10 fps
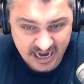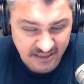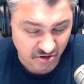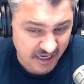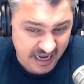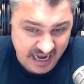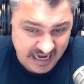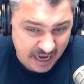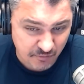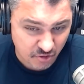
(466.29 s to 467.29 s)
And look,
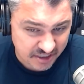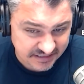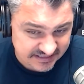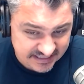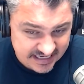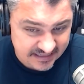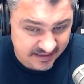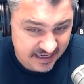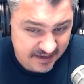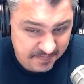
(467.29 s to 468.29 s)
and I will
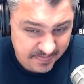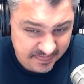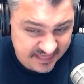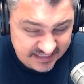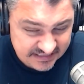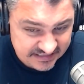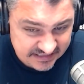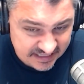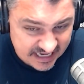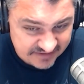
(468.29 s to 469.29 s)
concede,
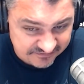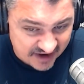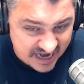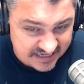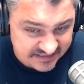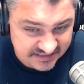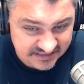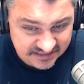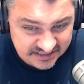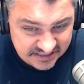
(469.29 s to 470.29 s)
this advice
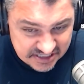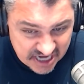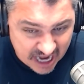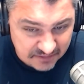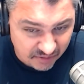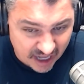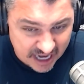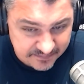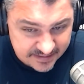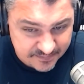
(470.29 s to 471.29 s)
does not
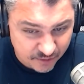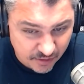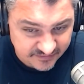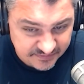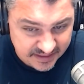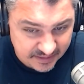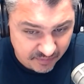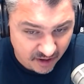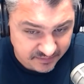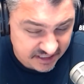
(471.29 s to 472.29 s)
apply to people who have spending
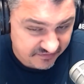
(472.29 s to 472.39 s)
problems.